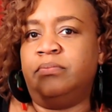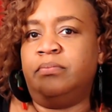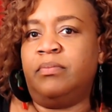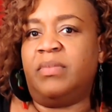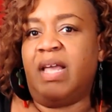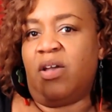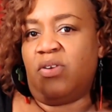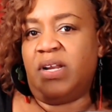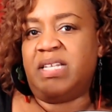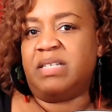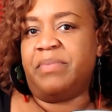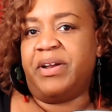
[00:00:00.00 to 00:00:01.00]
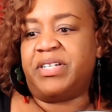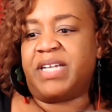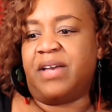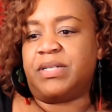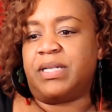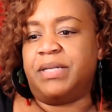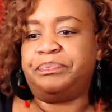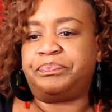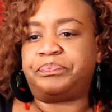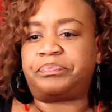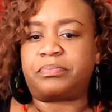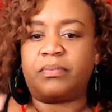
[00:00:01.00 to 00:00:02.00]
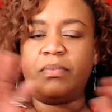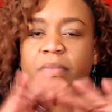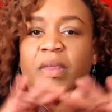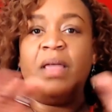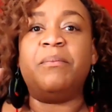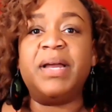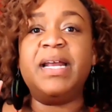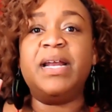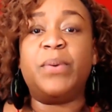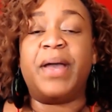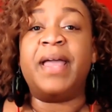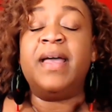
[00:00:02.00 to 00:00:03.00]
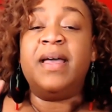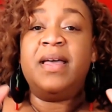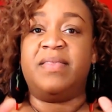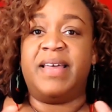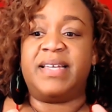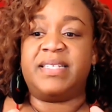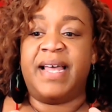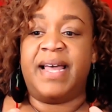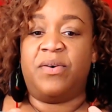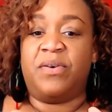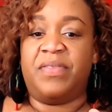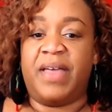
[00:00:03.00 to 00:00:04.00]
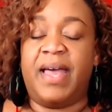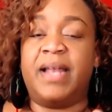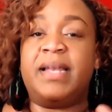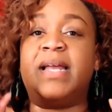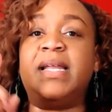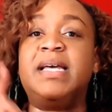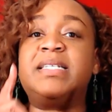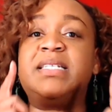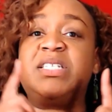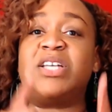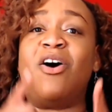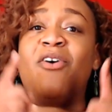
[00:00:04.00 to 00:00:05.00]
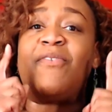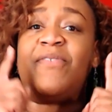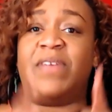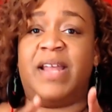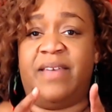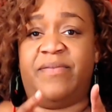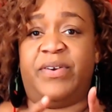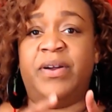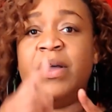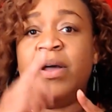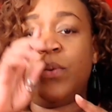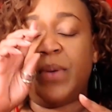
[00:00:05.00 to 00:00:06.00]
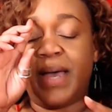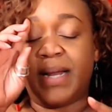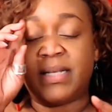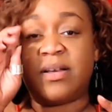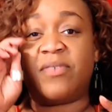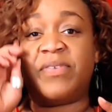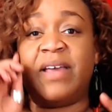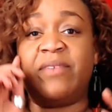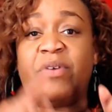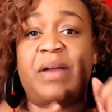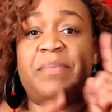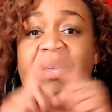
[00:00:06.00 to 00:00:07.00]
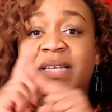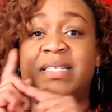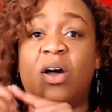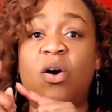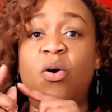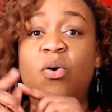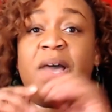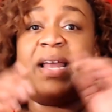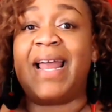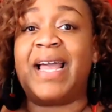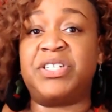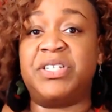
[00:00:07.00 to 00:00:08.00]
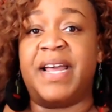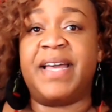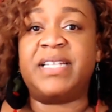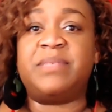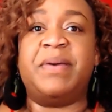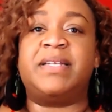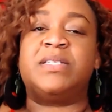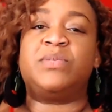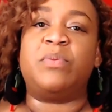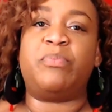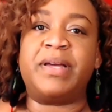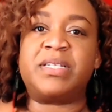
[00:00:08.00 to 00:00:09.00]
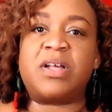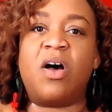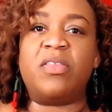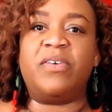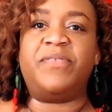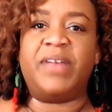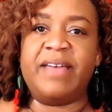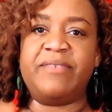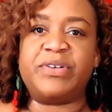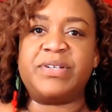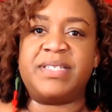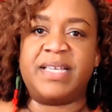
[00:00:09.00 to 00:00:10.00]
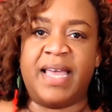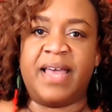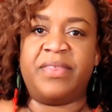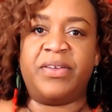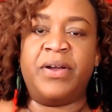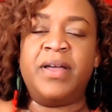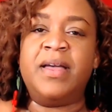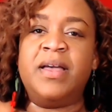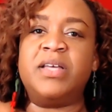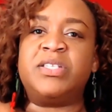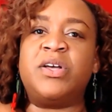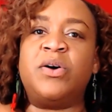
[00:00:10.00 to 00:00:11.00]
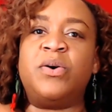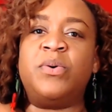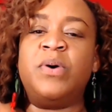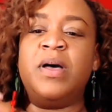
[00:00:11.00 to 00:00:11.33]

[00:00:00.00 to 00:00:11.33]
they're going to need some marriage counseling. But anyway, that's that on that. Now let's talk flavor. We got to talk flavor, right? Because the whole connection aspect is what brings all the flavors together. So